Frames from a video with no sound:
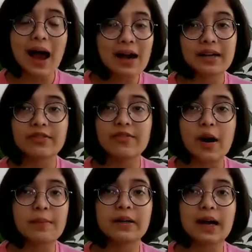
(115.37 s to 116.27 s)
and
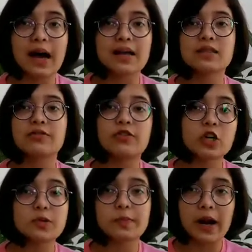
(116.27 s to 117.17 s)
environment as a
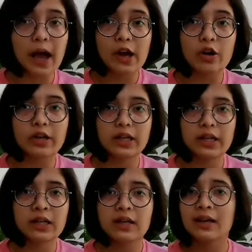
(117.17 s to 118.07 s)
first priority